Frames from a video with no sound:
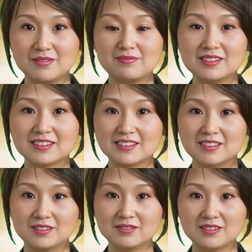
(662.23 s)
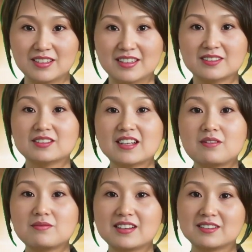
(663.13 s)
billion yuan in
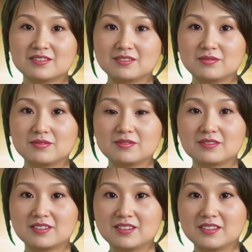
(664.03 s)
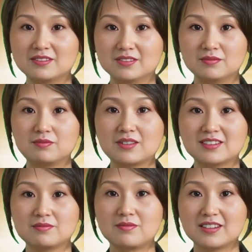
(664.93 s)
2022 and an expected
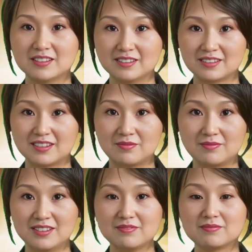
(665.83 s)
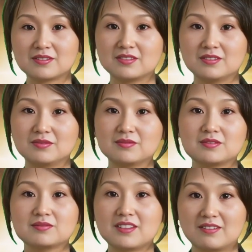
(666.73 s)
loss of 4.8 billion to
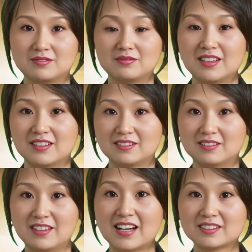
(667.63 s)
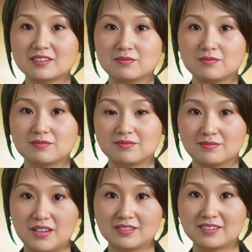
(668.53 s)
7.8 billion yuan in
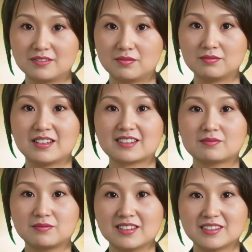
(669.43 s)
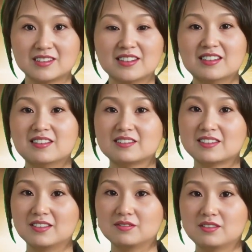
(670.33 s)
2023.
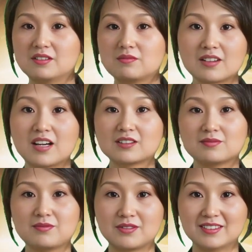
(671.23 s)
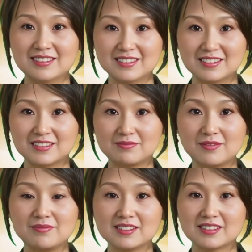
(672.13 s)
The quarterly report also
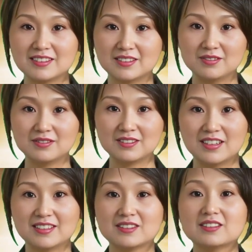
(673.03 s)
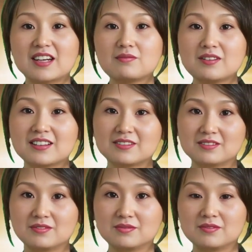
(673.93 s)
shows that Jinke's total
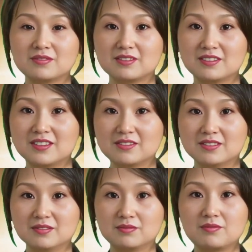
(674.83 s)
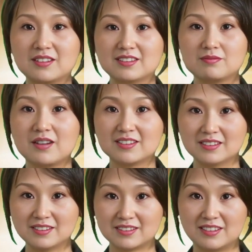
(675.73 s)
assets are 260 billion
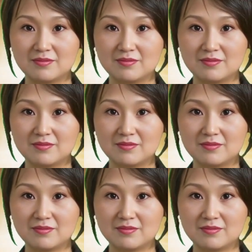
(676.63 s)
yuan,